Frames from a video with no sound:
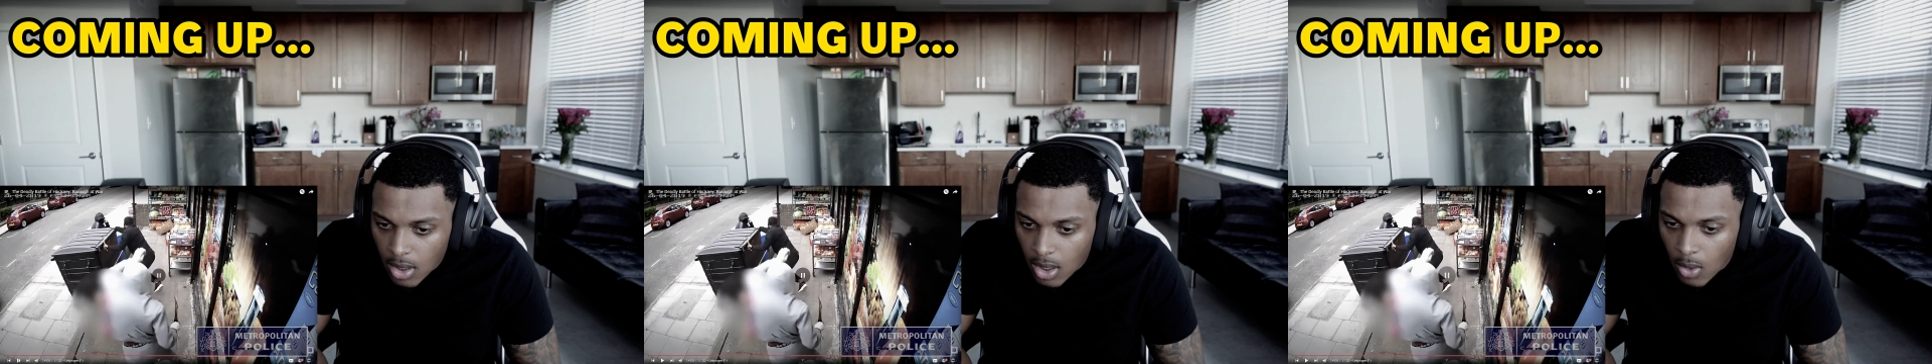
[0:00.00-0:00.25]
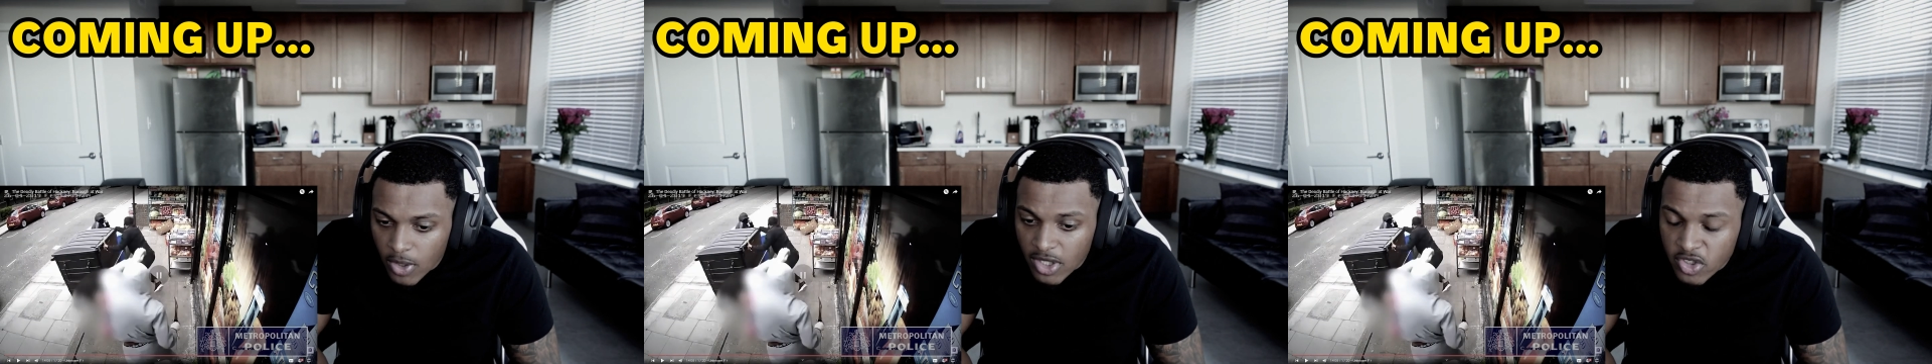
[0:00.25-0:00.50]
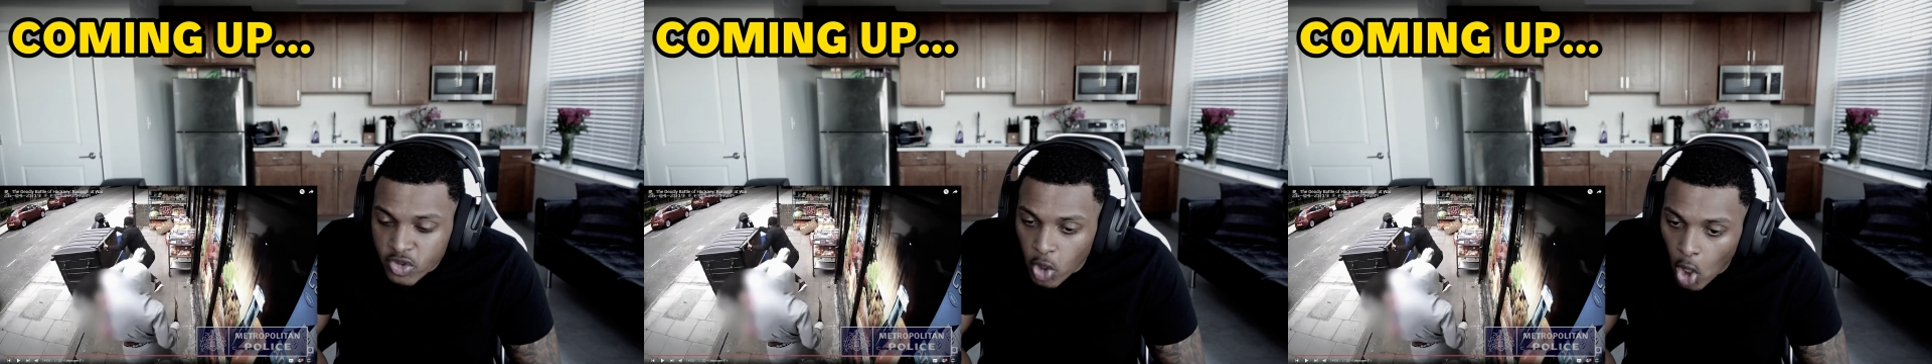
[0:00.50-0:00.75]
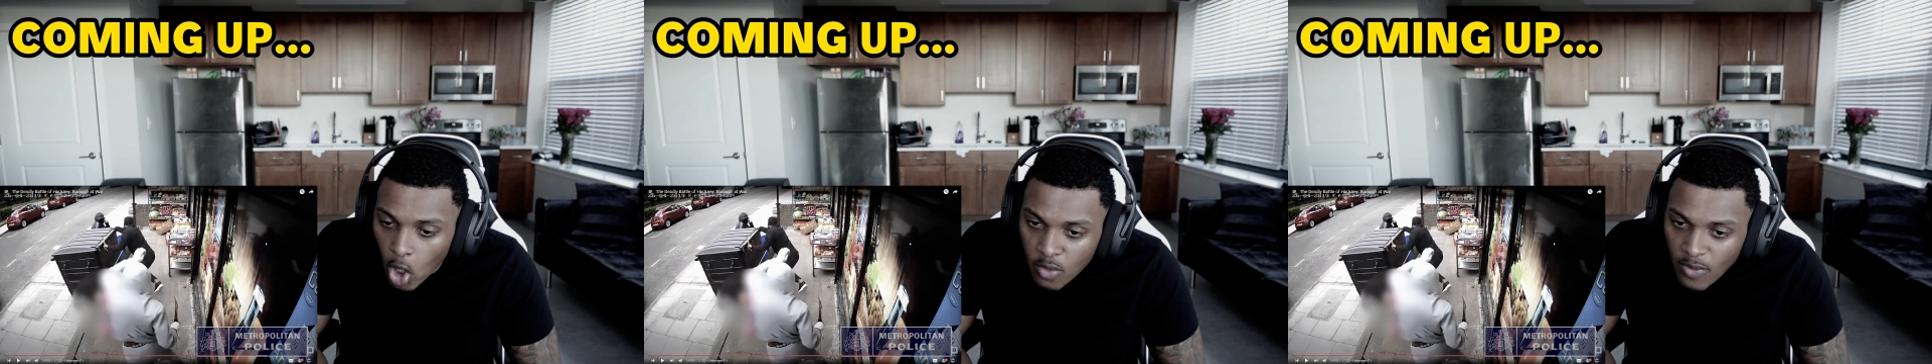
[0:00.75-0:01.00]
With his
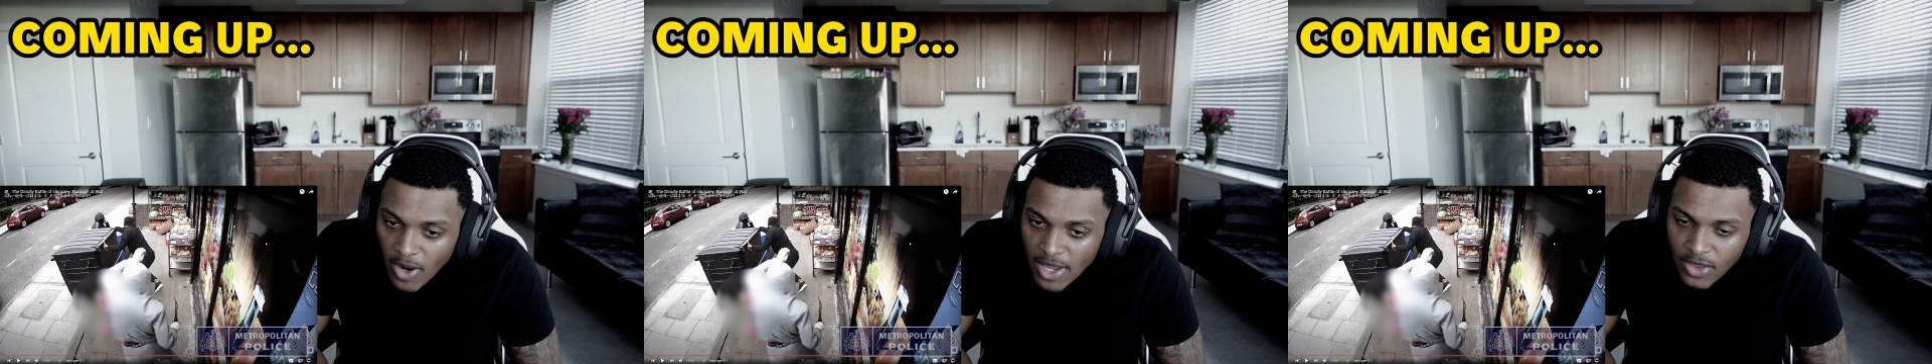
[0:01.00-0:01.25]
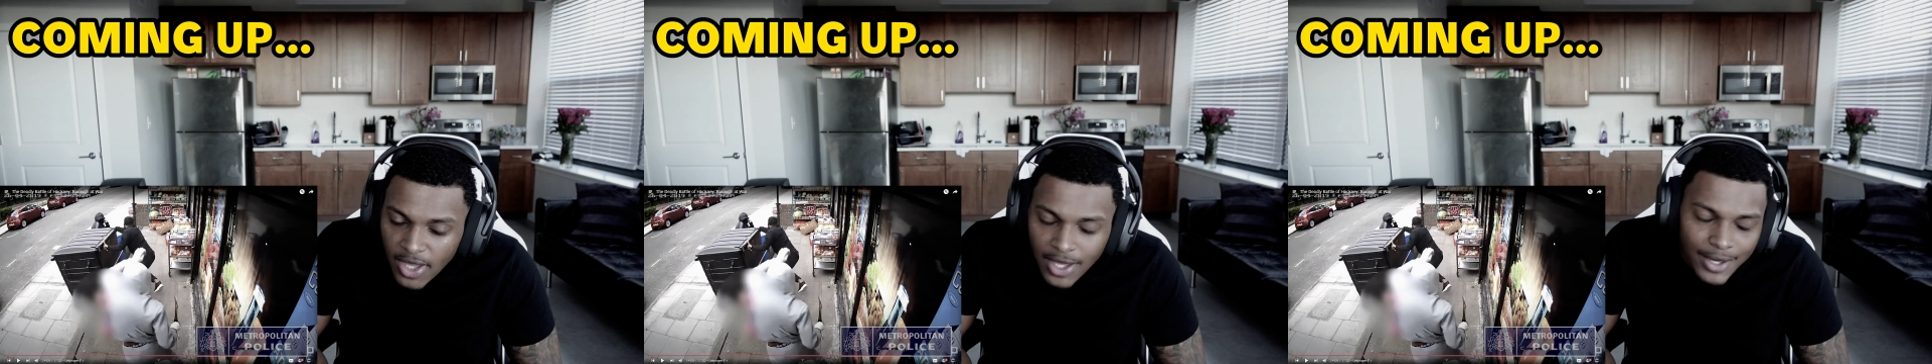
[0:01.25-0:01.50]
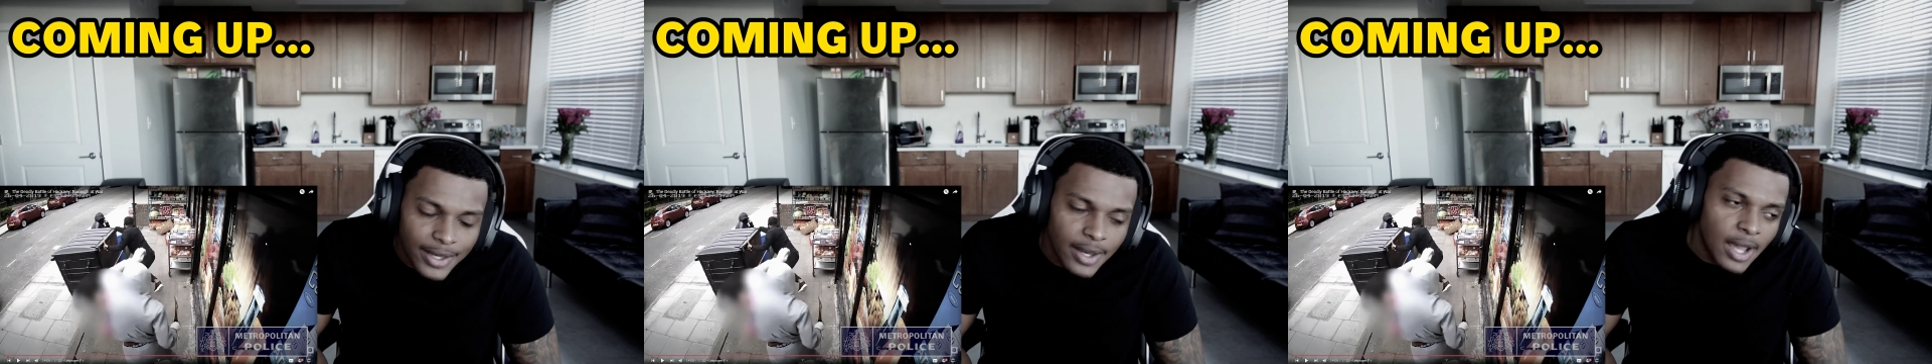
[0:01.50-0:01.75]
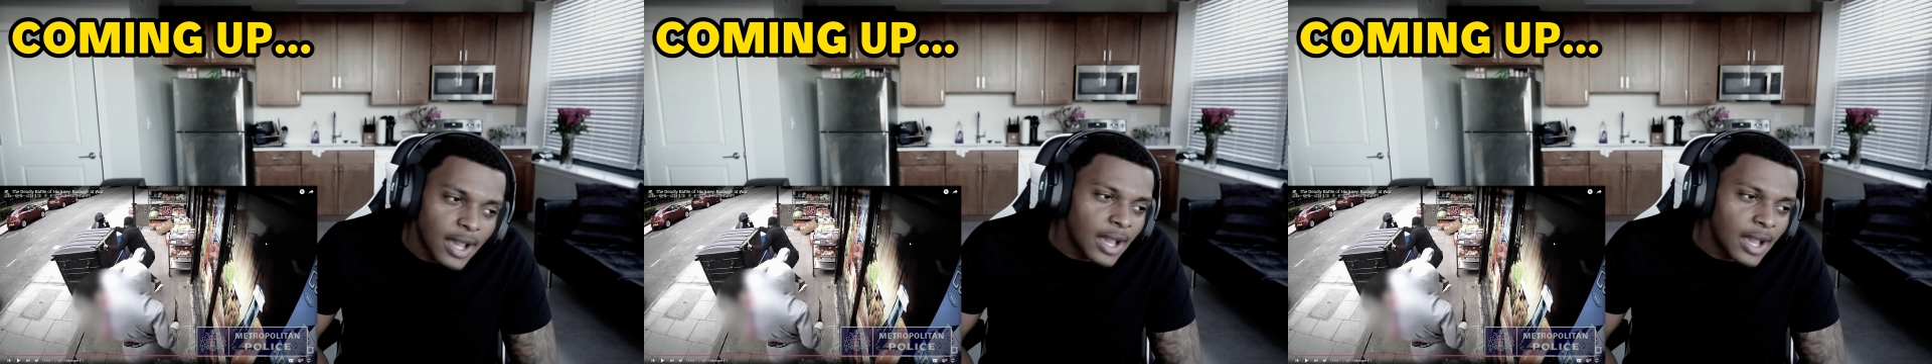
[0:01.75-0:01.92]
daughter right there? Nah,